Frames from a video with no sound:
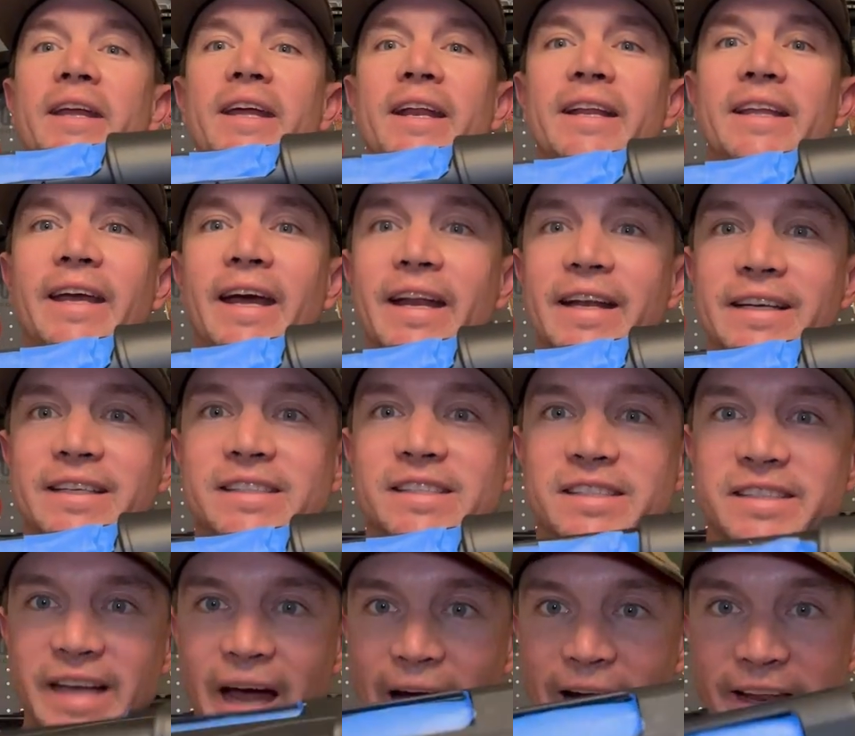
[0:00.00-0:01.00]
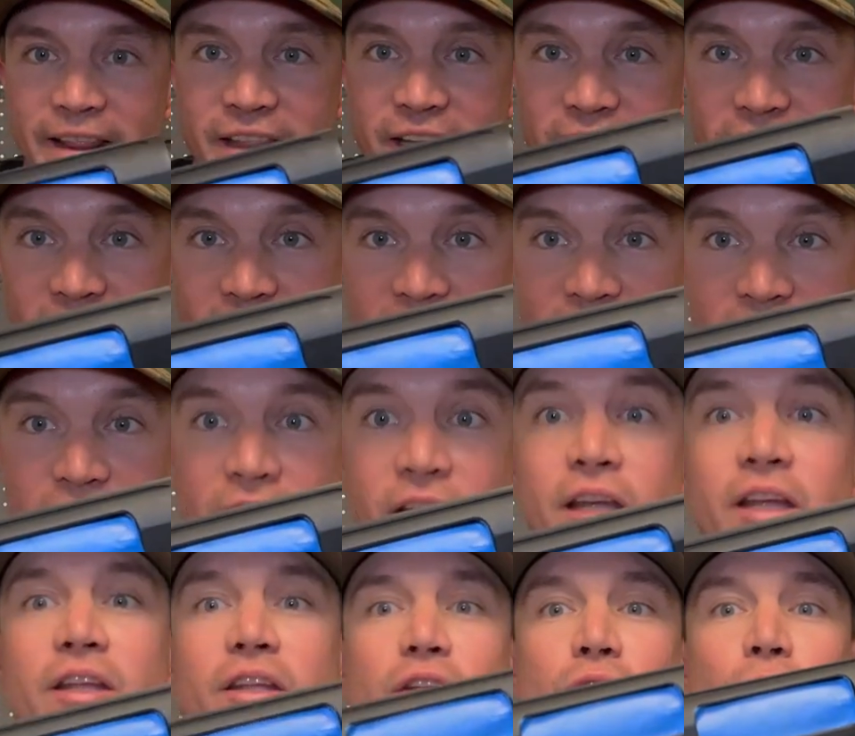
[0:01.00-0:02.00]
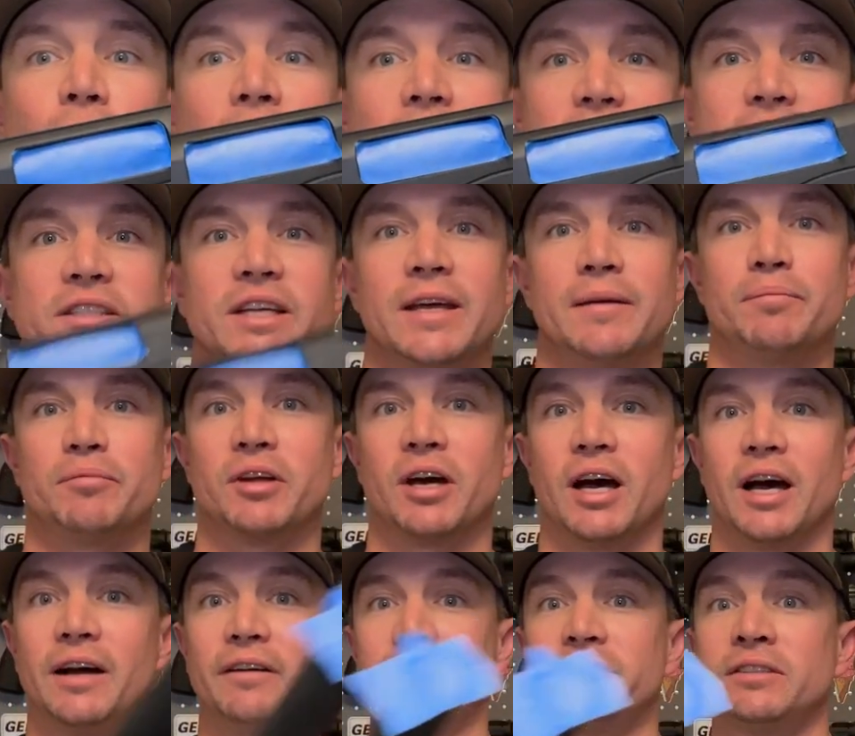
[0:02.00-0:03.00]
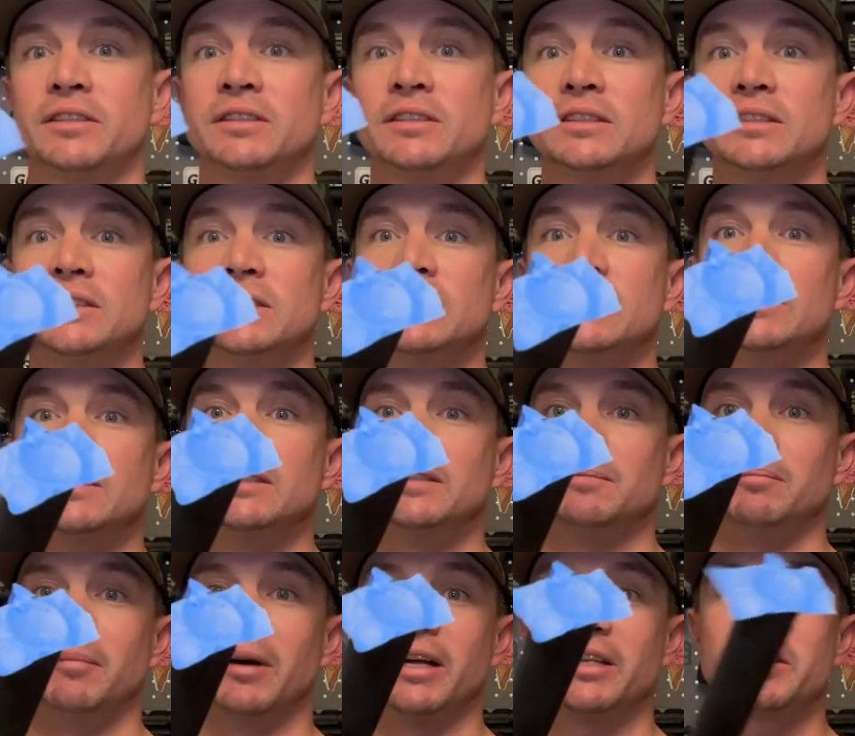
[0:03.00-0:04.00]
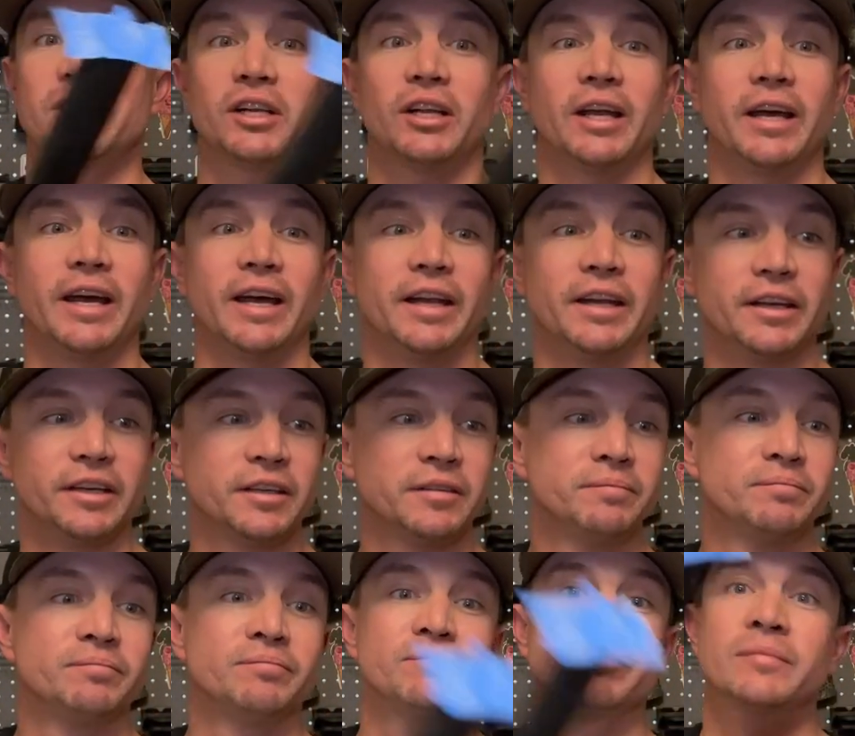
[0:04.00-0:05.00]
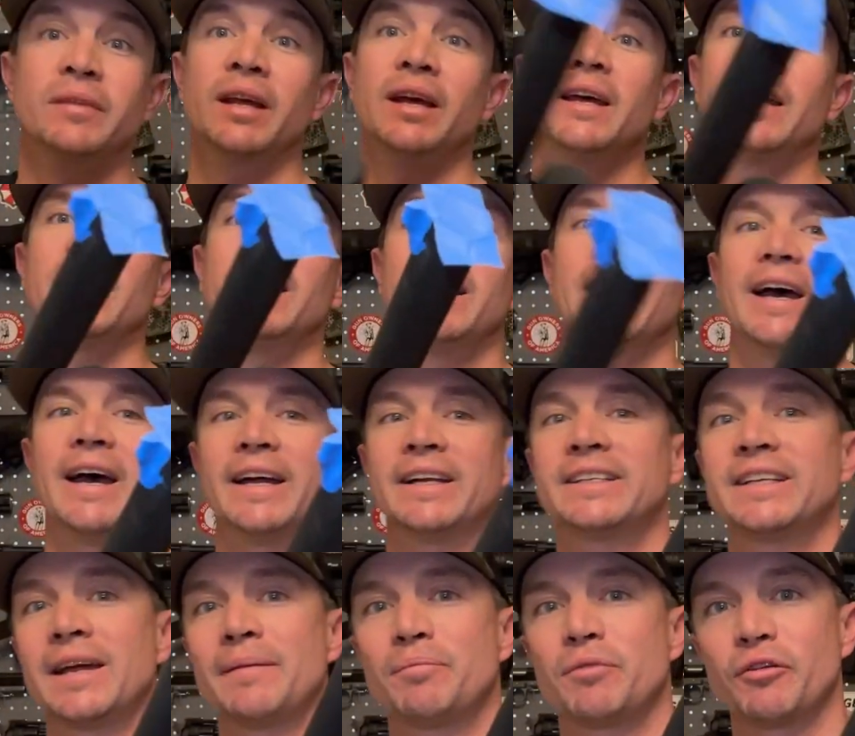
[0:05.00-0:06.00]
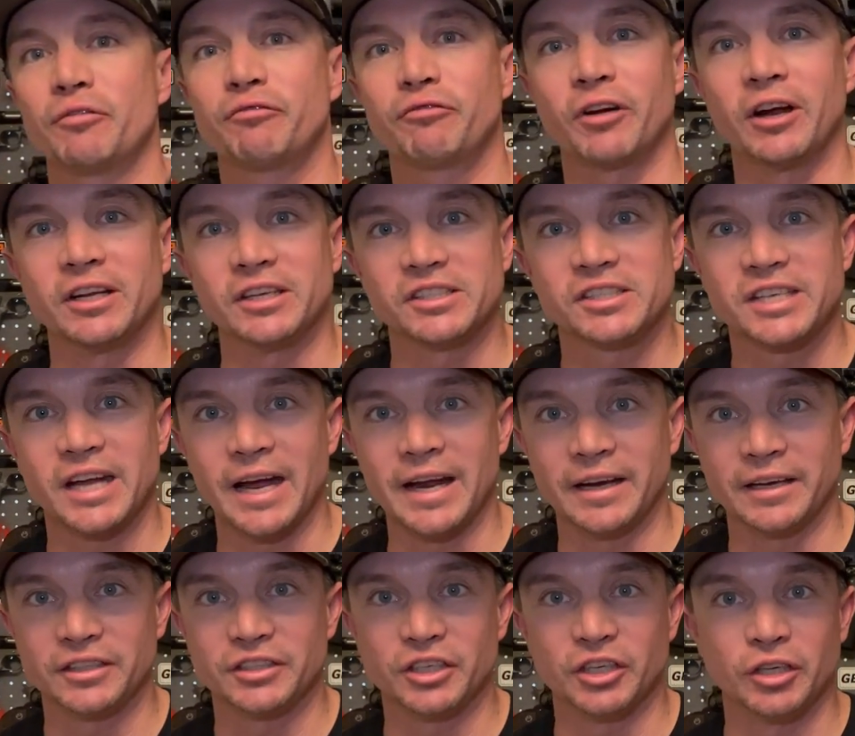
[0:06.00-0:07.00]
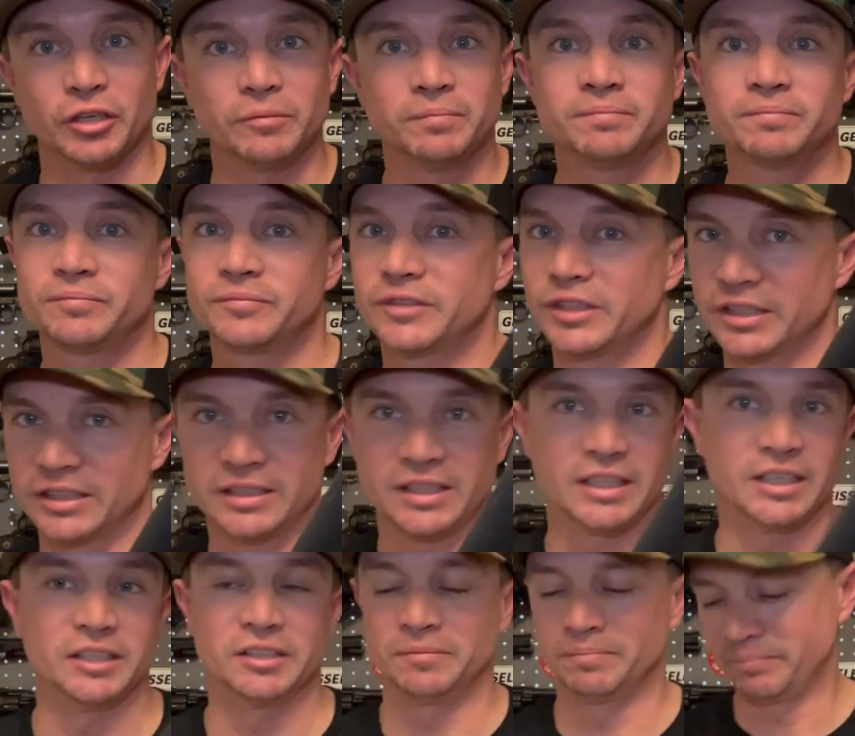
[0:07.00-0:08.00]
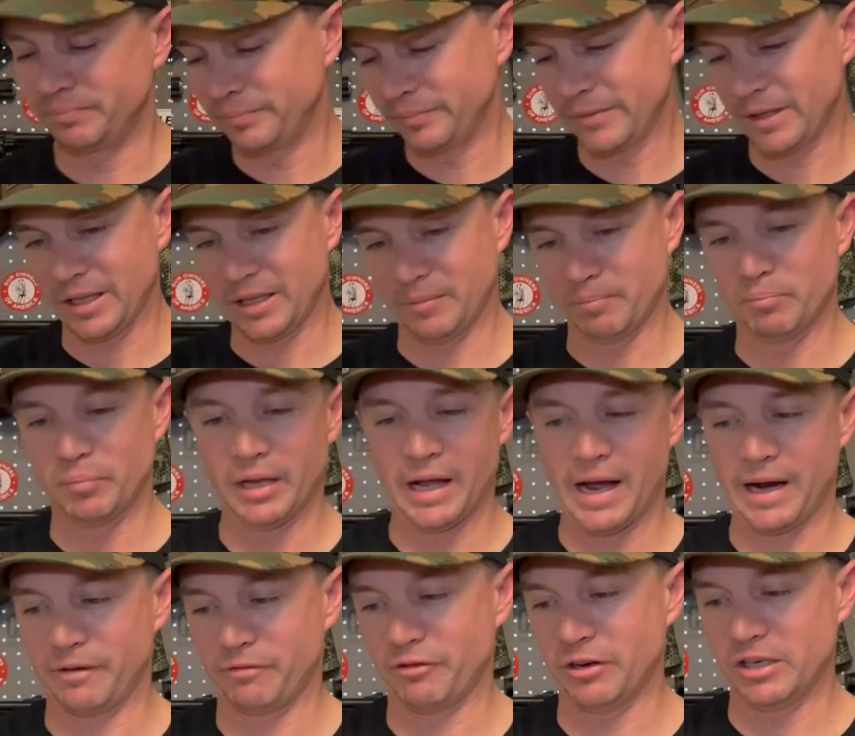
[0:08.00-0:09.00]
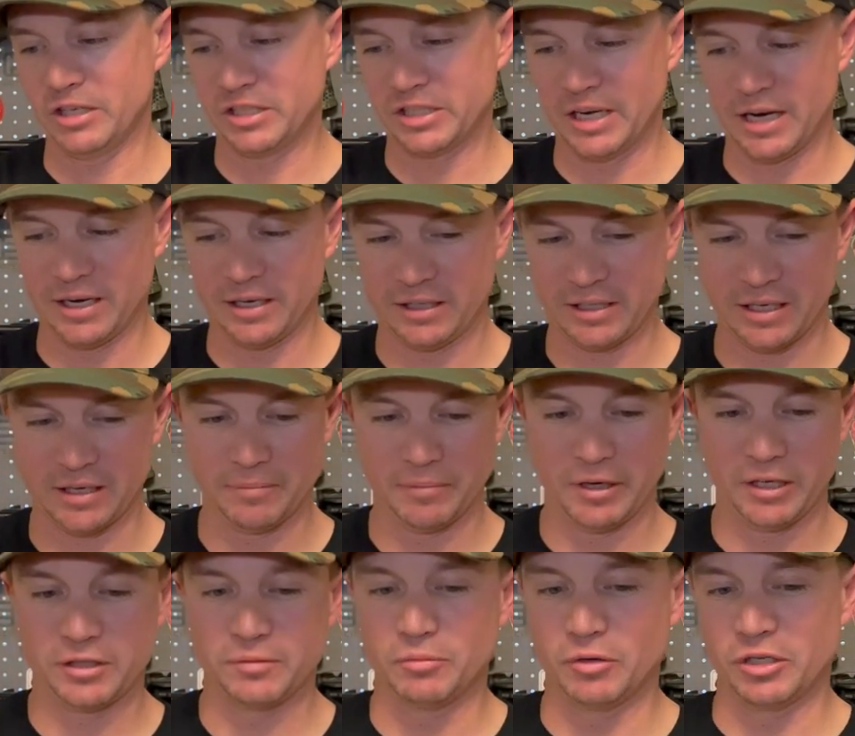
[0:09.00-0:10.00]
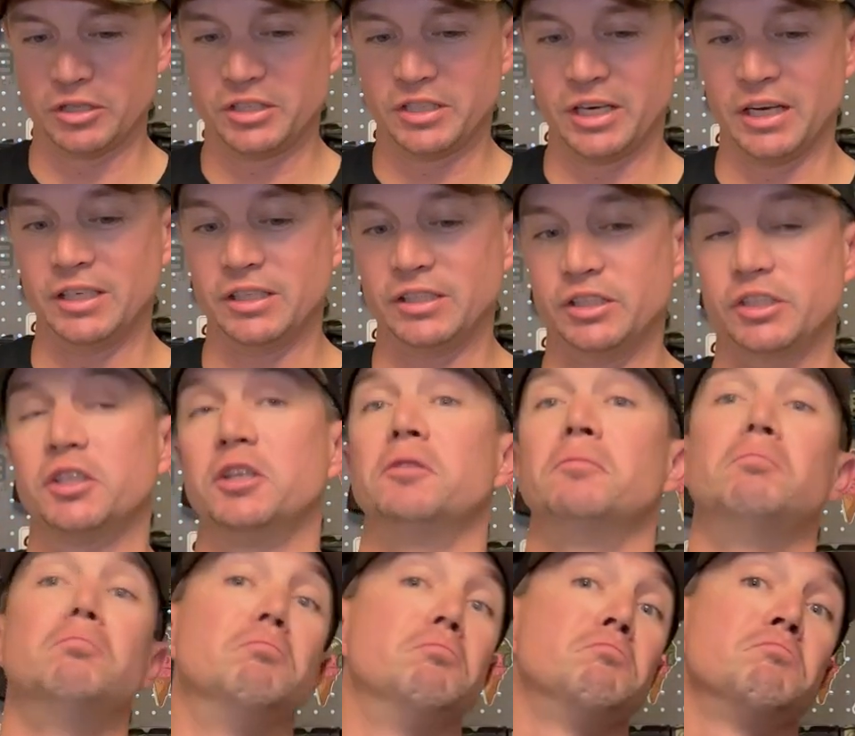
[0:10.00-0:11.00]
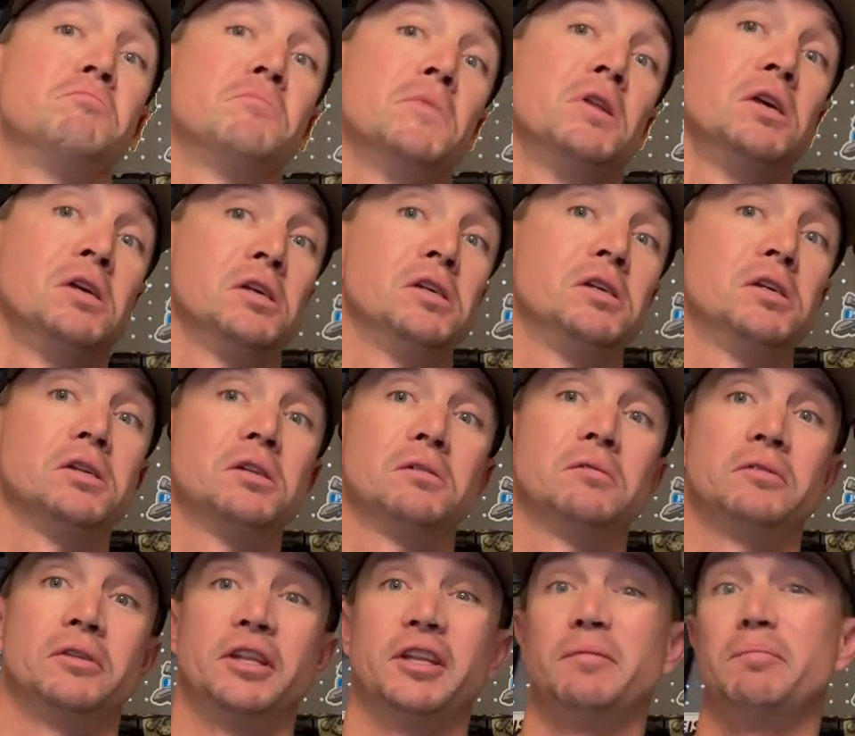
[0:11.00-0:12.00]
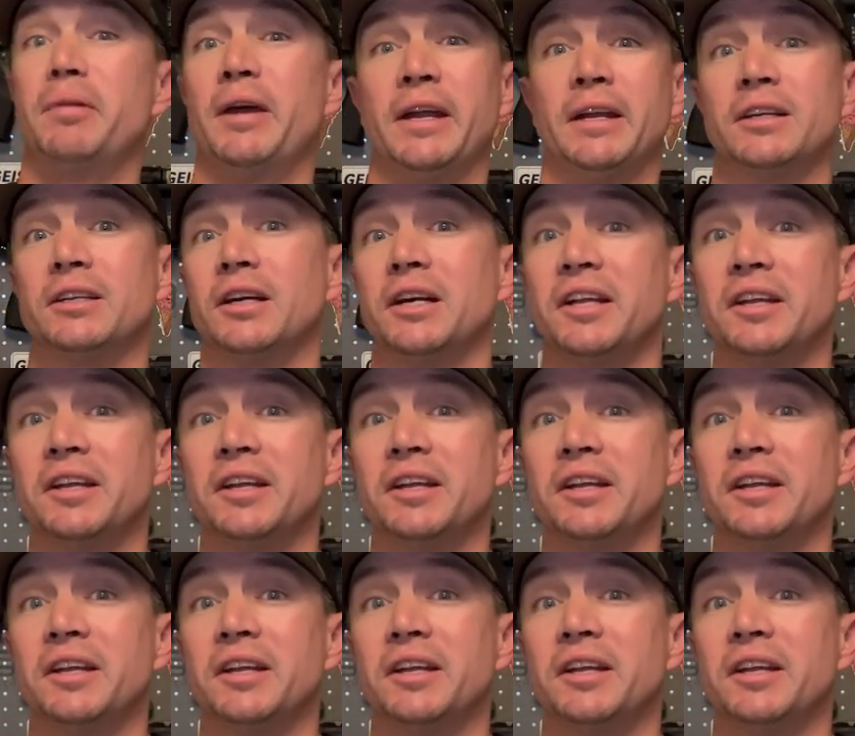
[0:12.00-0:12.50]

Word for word: can get inside the gun, you want taped off. Muzzle end. I tape the front sight too, just because I think black front sight kind of makes more sense than paint on